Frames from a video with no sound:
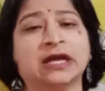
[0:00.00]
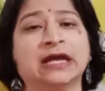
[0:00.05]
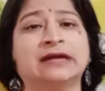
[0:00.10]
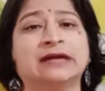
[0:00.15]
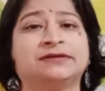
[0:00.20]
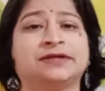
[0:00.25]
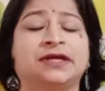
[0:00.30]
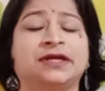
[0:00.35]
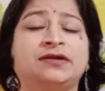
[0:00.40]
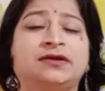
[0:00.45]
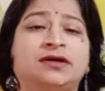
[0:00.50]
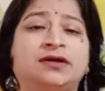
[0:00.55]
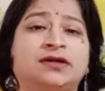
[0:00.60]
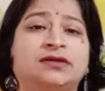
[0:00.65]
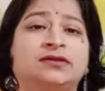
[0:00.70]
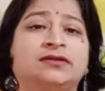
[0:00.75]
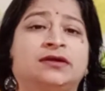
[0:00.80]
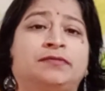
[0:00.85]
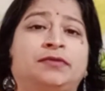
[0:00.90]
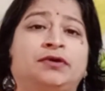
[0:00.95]
Tell her
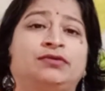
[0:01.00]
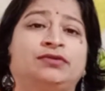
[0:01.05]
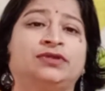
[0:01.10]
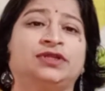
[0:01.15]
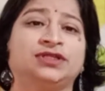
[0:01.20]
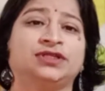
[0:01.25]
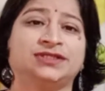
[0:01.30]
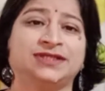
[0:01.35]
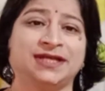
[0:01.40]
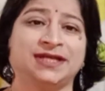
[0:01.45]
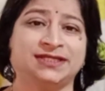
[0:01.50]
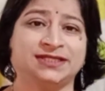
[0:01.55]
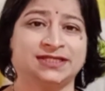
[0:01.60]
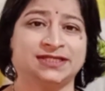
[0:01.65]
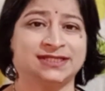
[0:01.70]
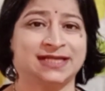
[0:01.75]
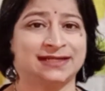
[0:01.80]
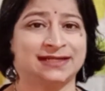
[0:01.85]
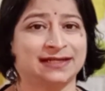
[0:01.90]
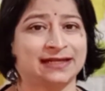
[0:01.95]
about the changes
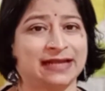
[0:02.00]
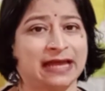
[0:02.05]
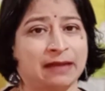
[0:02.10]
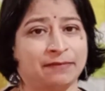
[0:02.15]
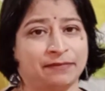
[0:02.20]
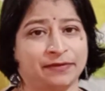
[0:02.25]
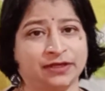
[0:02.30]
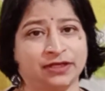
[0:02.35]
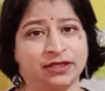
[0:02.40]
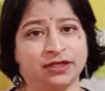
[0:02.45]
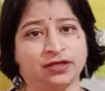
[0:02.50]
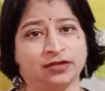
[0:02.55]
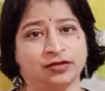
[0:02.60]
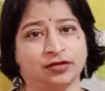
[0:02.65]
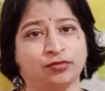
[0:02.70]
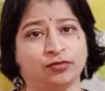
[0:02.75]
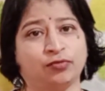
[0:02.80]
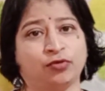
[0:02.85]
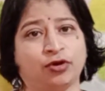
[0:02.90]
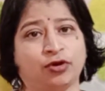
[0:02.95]
that are happening in her
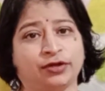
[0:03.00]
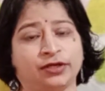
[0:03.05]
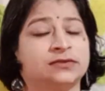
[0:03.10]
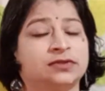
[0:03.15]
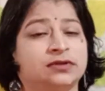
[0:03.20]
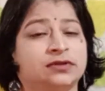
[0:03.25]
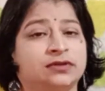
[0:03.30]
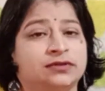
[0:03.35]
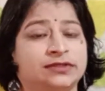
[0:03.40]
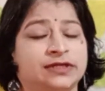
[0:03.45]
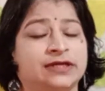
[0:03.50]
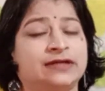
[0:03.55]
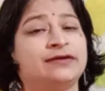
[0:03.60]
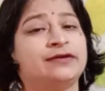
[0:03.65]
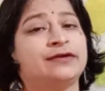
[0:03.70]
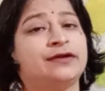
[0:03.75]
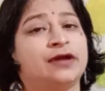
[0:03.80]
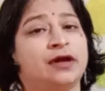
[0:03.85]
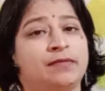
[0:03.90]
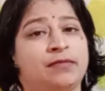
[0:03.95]
body. Tell her
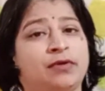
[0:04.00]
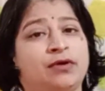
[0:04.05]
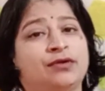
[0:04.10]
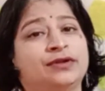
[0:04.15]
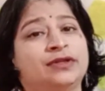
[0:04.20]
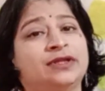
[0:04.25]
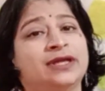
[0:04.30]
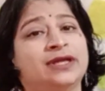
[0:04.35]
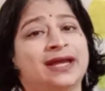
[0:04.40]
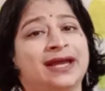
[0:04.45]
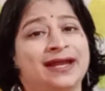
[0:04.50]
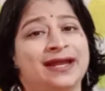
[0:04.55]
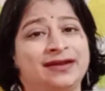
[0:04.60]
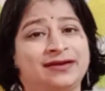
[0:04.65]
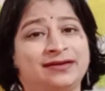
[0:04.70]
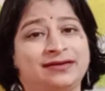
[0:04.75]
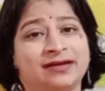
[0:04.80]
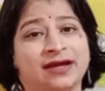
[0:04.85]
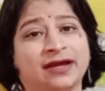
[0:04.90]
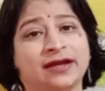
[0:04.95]
about the
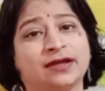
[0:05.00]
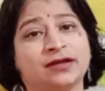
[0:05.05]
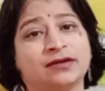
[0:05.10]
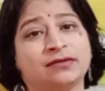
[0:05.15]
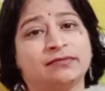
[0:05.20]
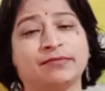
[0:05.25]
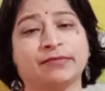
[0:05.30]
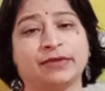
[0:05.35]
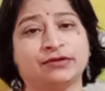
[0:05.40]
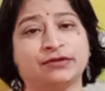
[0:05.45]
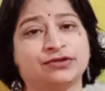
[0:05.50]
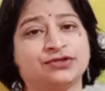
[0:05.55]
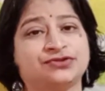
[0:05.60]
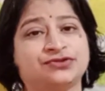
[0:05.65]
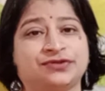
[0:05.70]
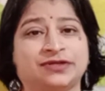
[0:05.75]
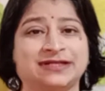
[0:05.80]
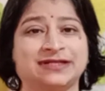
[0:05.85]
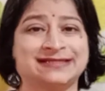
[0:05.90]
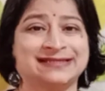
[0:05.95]
entire
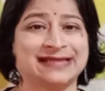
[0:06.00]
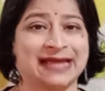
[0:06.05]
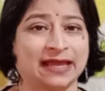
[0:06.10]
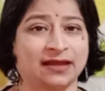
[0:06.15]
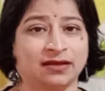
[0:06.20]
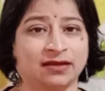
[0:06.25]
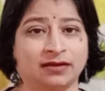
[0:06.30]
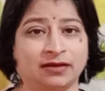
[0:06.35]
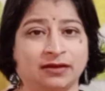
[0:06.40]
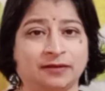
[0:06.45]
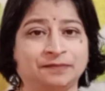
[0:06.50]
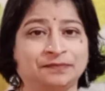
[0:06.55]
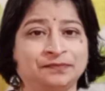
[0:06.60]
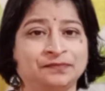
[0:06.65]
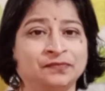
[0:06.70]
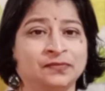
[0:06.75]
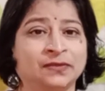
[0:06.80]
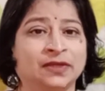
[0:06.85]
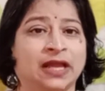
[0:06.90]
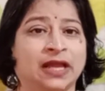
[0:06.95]
menstrual cycle
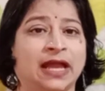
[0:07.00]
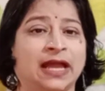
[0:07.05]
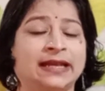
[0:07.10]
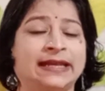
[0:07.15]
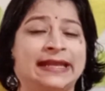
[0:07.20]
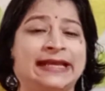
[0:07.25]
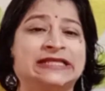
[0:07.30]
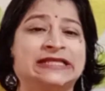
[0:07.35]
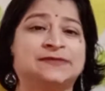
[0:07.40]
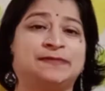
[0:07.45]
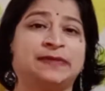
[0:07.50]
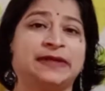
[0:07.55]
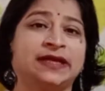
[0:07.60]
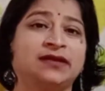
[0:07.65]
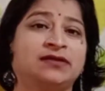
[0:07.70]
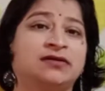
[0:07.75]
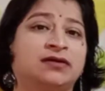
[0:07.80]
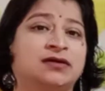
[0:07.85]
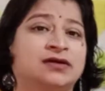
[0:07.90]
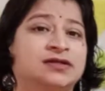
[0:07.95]
and explain
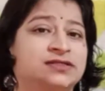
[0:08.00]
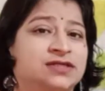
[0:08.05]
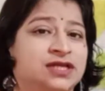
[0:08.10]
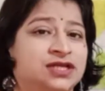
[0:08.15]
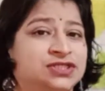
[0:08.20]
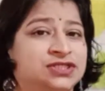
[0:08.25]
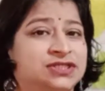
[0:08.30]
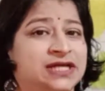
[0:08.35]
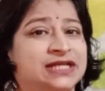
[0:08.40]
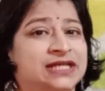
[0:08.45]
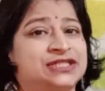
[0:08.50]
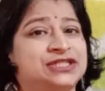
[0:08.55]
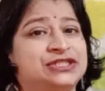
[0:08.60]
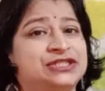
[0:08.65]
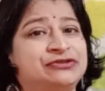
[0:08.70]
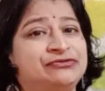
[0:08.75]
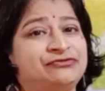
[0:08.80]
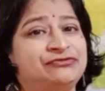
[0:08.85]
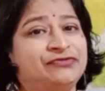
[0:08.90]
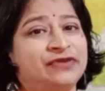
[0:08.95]
her such that
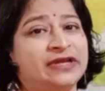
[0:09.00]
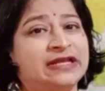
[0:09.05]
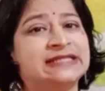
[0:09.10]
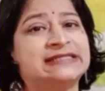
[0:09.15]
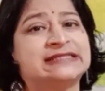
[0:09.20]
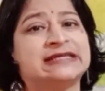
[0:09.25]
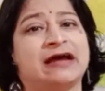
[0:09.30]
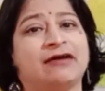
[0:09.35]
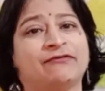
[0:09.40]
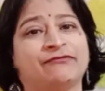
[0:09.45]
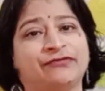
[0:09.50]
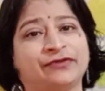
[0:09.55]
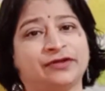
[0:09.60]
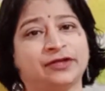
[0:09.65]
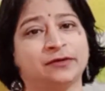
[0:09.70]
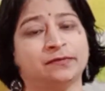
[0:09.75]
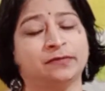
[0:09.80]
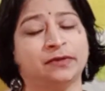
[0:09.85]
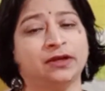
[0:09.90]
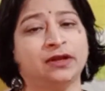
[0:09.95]
she feels
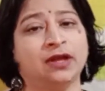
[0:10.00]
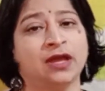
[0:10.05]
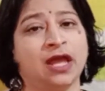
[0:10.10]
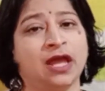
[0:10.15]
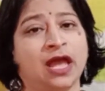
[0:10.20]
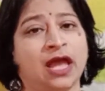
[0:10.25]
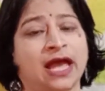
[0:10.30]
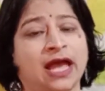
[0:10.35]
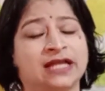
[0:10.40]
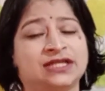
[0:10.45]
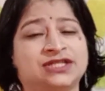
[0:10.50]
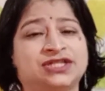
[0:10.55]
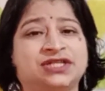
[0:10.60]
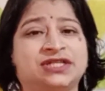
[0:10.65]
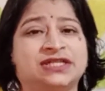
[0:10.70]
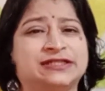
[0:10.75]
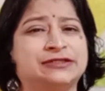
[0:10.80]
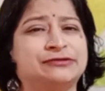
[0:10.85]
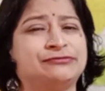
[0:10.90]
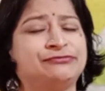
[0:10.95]
comfortable and she
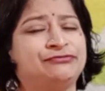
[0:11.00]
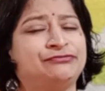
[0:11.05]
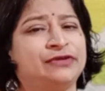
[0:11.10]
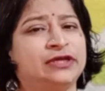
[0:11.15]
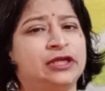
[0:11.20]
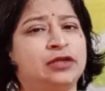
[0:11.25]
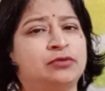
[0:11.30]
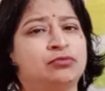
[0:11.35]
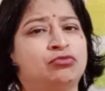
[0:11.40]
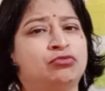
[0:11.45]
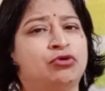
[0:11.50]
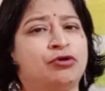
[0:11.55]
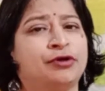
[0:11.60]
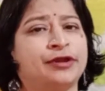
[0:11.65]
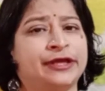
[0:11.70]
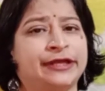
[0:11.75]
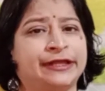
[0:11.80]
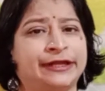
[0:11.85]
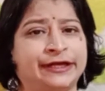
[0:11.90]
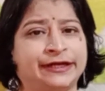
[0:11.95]
doesn't feel more
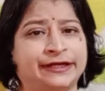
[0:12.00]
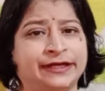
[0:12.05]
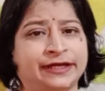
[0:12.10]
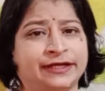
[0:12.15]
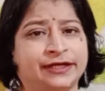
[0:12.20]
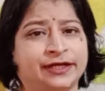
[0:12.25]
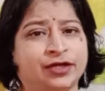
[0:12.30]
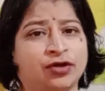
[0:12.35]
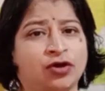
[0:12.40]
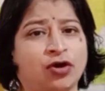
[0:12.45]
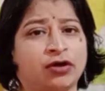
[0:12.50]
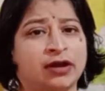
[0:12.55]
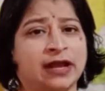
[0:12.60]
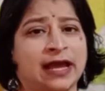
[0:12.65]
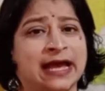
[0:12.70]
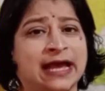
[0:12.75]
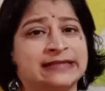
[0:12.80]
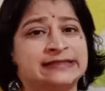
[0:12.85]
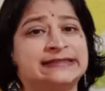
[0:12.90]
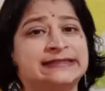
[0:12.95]
irritated or
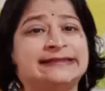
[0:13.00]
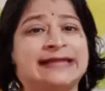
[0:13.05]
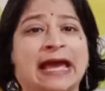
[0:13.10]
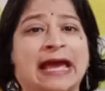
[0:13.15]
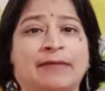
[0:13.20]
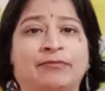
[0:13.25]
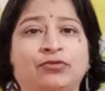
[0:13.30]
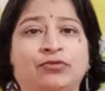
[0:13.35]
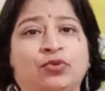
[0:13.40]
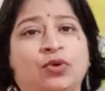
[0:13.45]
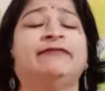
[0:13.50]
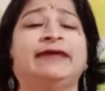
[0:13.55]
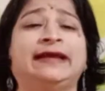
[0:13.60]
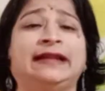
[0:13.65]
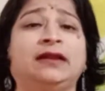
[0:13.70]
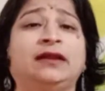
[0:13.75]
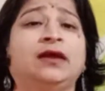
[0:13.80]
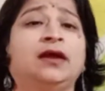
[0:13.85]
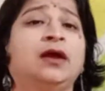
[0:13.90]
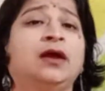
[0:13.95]
has a taboo. Well,
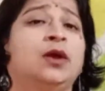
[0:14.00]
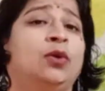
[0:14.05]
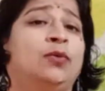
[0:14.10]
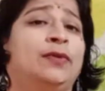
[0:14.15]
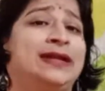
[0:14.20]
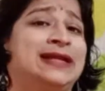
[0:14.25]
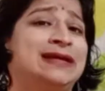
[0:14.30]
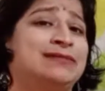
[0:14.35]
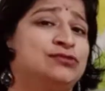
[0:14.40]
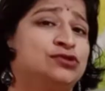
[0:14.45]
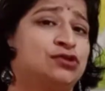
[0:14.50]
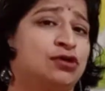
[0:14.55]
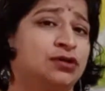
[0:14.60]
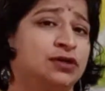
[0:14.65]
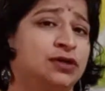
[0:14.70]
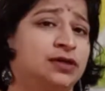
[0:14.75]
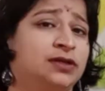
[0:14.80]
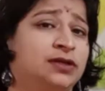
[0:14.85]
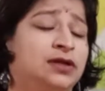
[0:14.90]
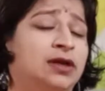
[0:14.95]
when I'm
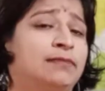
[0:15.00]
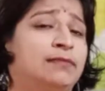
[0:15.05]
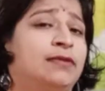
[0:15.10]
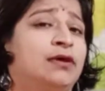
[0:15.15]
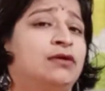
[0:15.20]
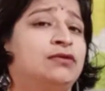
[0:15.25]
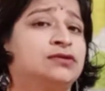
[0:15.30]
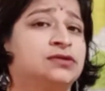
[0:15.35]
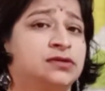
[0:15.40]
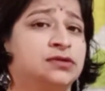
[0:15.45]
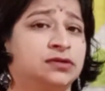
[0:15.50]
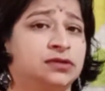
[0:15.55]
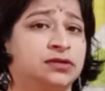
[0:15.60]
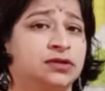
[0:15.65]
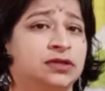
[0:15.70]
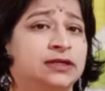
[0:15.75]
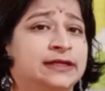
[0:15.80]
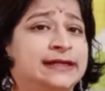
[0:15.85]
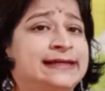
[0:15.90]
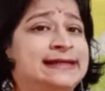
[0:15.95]
talking about a girl,
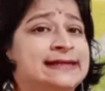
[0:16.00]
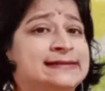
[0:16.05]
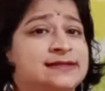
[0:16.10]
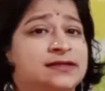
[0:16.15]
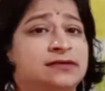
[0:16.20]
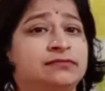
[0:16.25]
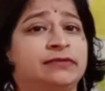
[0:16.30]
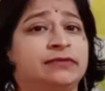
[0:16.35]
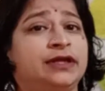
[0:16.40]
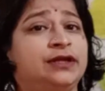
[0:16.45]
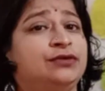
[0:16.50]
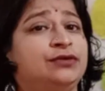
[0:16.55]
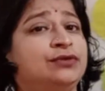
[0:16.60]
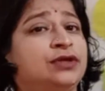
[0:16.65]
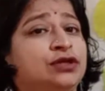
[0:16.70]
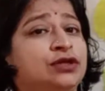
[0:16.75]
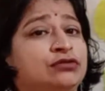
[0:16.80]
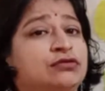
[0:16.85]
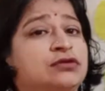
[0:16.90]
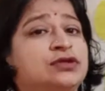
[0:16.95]
it doesn't mean you
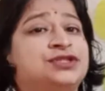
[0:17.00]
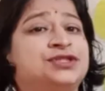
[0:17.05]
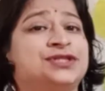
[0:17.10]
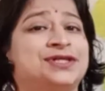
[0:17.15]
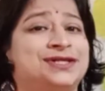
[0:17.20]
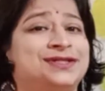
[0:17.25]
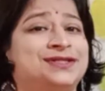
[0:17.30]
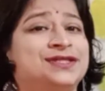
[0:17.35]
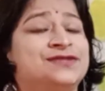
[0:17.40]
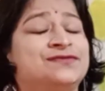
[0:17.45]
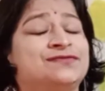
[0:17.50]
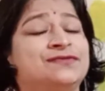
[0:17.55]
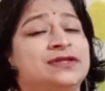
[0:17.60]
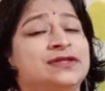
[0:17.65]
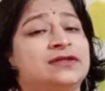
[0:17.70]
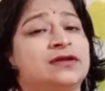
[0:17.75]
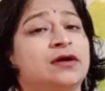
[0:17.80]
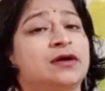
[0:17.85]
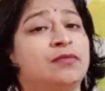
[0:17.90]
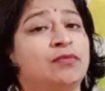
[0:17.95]
need not share this with
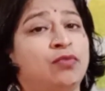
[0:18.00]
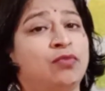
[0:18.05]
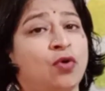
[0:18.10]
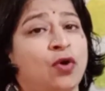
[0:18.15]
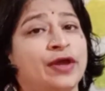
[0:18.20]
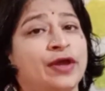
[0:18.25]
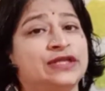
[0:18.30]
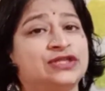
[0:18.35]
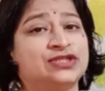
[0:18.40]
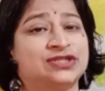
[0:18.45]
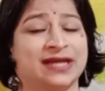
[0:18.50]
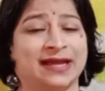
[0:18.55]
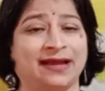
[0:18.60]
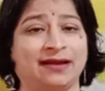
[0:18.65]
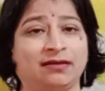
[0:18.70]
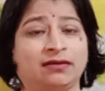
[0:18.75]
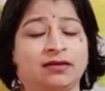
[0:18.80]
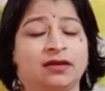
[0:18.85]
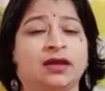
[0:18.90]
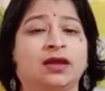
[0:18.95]
a boy
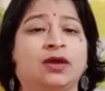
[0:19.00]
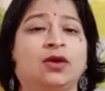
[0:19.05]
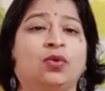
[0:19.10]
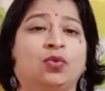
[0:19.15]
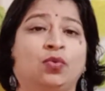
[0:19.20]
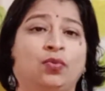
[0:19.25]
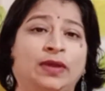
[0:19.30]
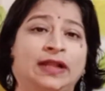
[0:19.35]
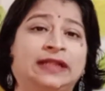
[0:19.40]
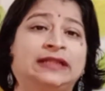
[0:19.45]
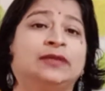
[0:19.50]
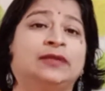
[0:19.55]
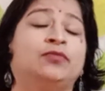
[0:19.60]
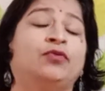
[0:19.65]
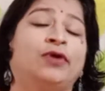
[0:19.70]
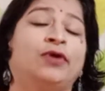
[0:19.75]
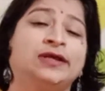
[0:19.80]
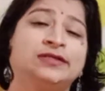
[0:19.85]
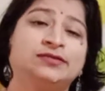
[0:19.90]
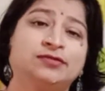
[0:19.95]
child. Well, the
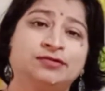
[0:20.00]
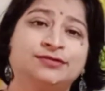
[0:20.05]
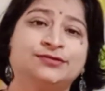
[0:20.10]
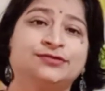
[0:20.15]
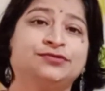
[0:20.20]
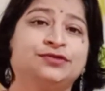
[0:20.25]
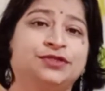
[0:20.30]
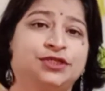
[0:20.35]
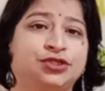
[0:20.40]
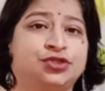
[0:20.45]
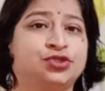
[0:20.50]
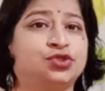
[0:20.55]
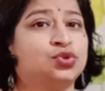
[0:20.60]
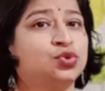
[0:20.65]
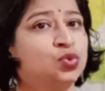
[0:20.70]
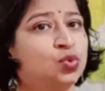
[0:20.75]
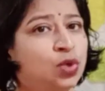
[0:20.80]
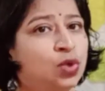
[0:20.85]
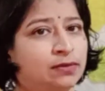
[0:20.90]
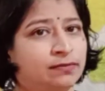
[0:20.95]
boys also need to
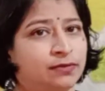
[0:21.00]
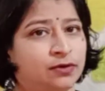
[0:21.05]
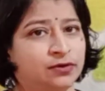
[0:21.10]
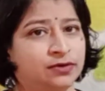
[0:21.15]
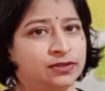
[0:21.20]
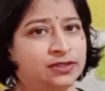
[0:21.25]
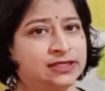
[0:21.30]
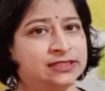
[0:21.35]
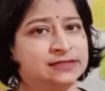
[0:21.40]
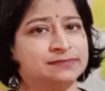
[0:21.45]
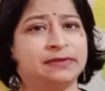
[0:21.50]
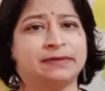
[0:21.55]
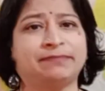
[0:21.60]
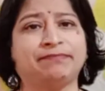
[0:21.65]
know about this, but